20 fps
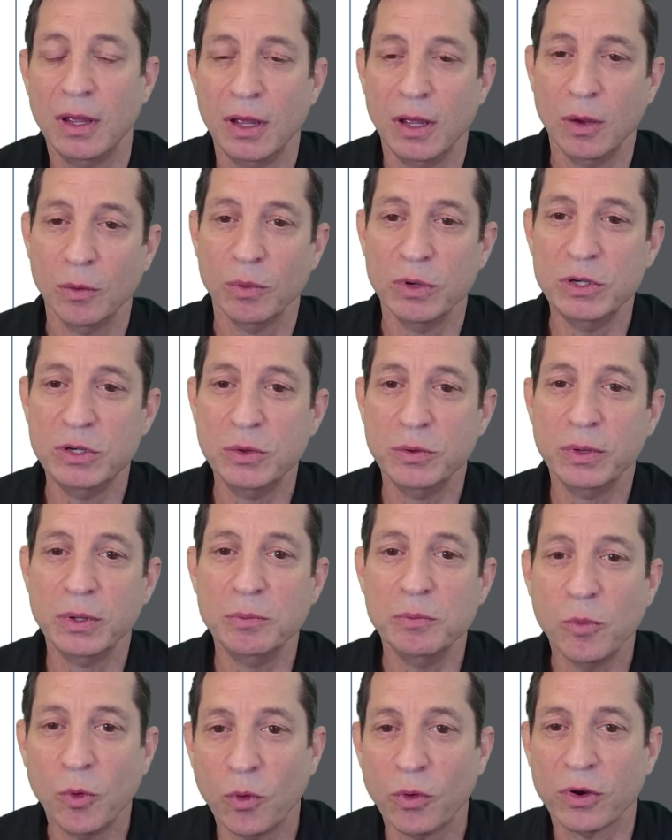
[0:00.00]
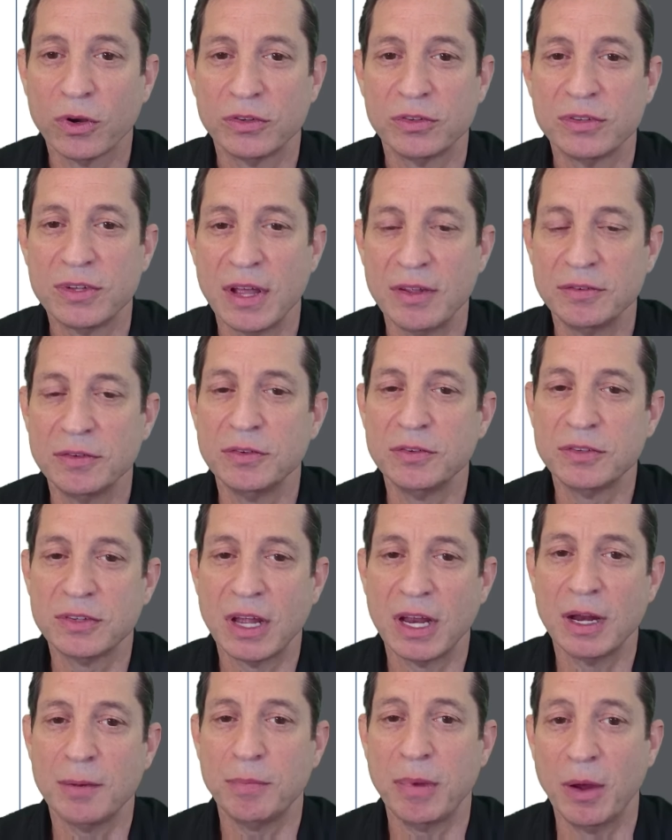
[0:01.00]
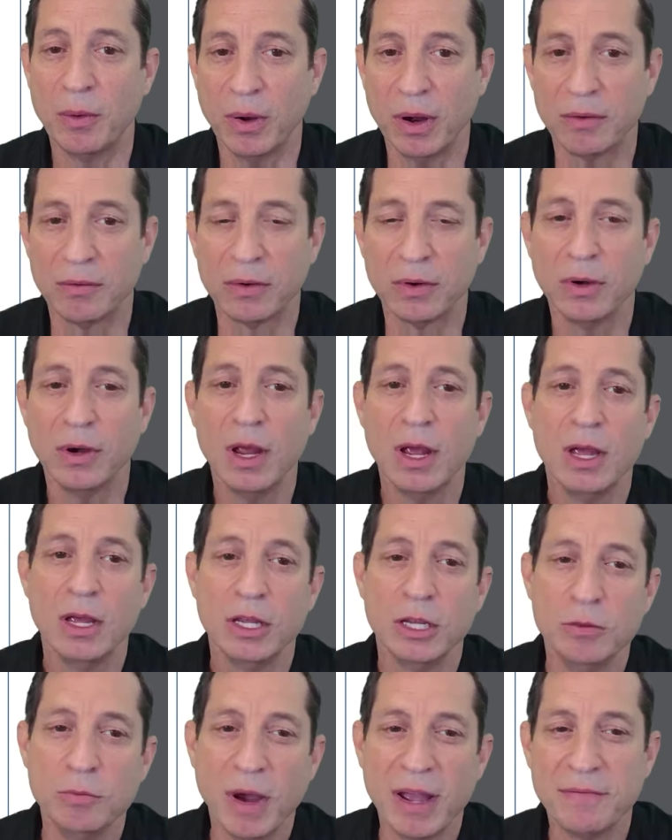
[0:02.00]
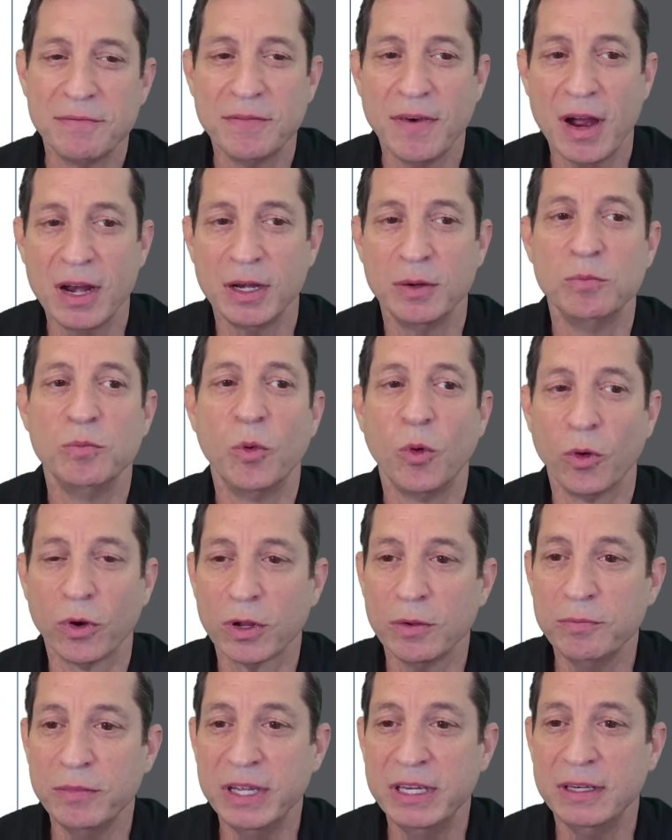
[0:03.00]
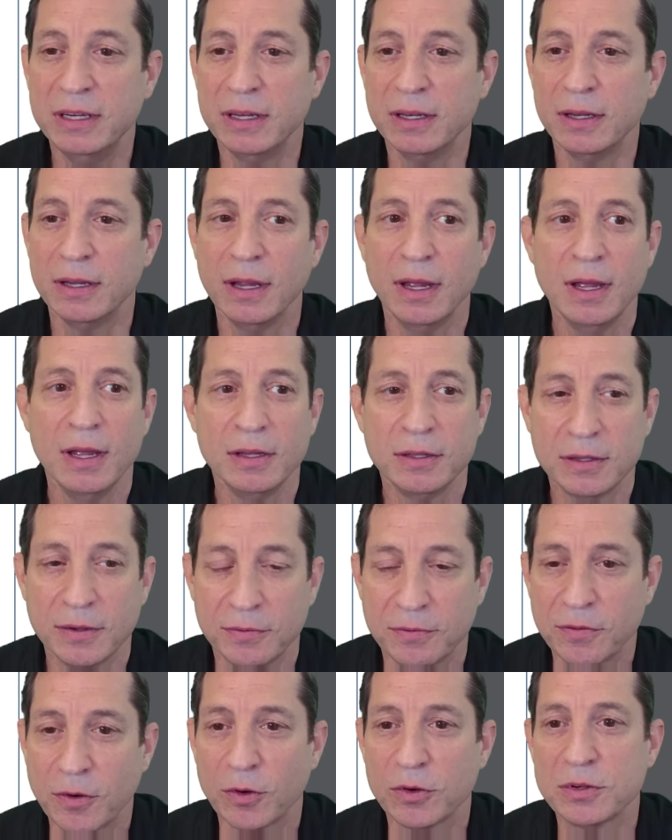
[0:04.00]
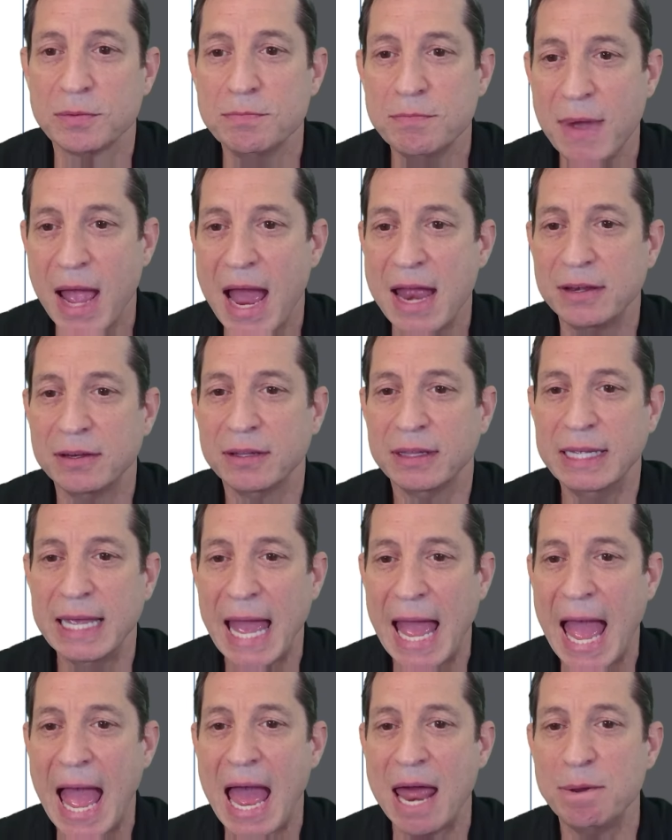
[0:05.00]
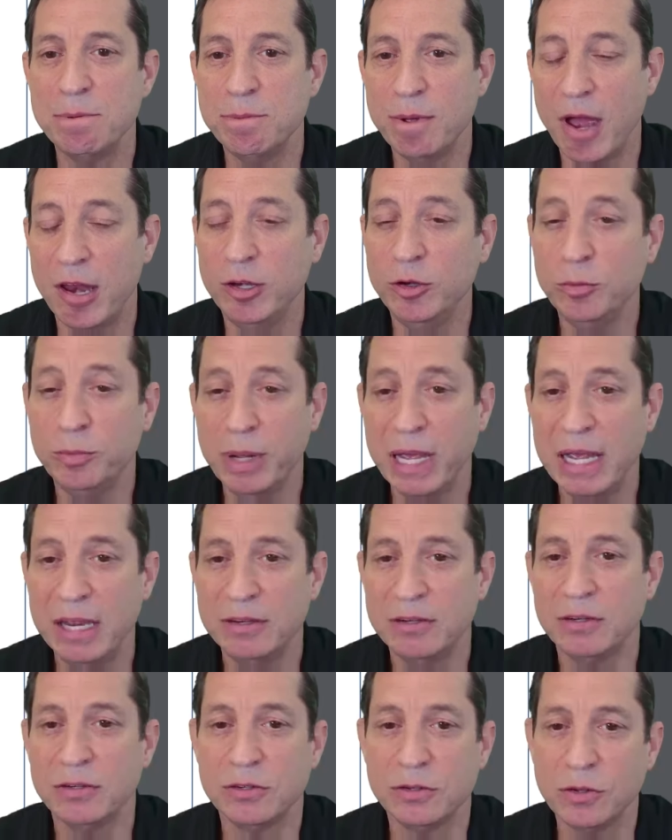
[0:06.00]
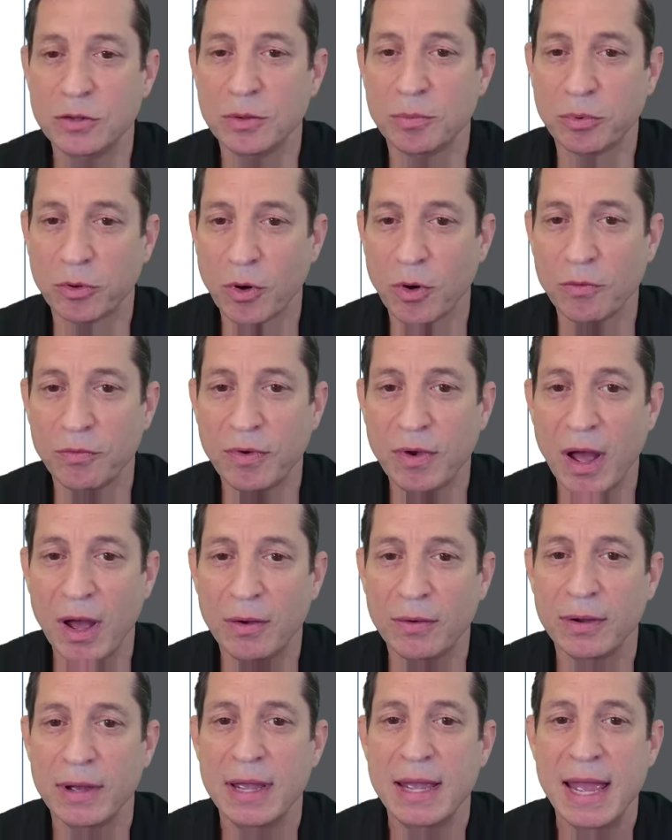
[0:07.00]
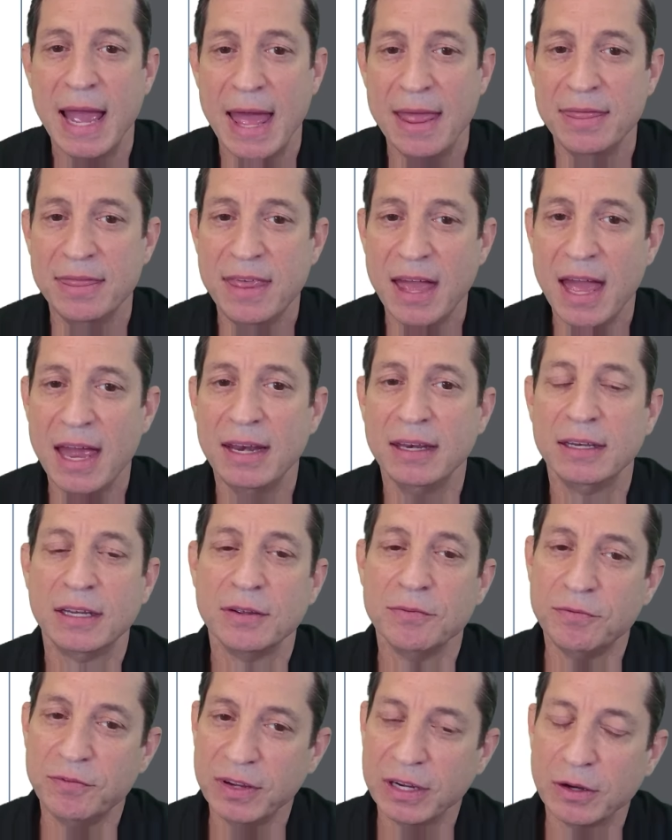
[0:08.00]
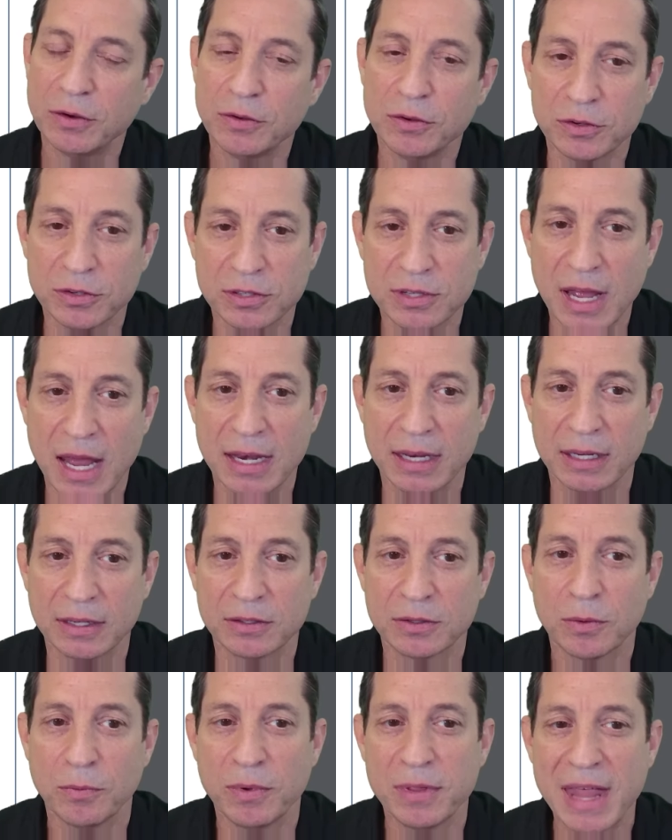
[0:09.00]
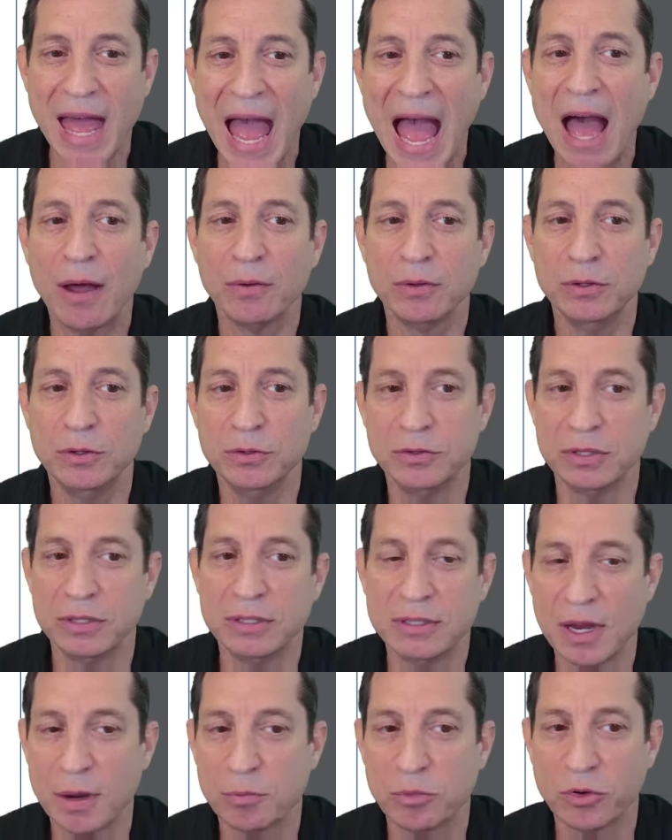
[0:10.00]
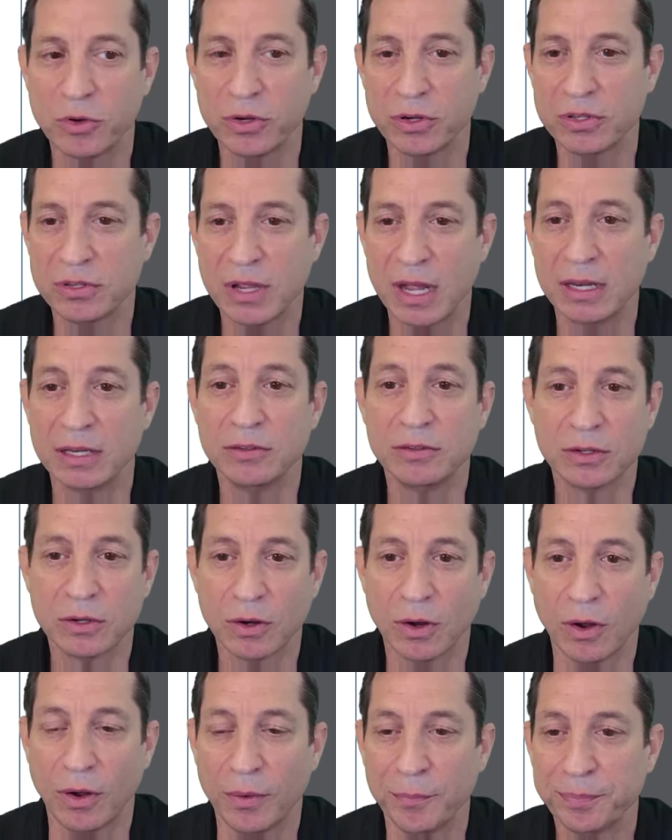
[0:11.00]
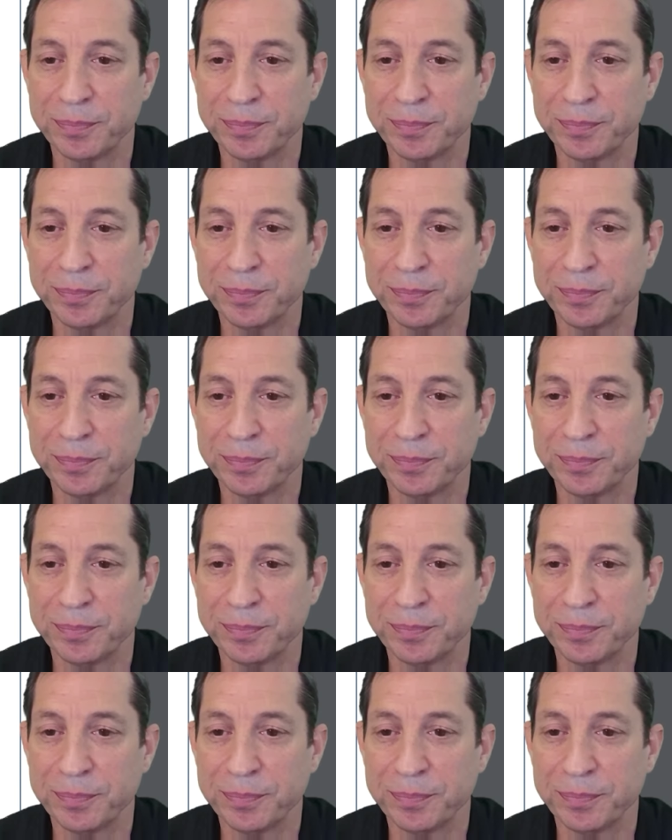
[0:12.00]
When doing more extensive setup, however, you might find it more convenient to first manually add menu pages to the profile and then configure their settings without using temporary settings at all.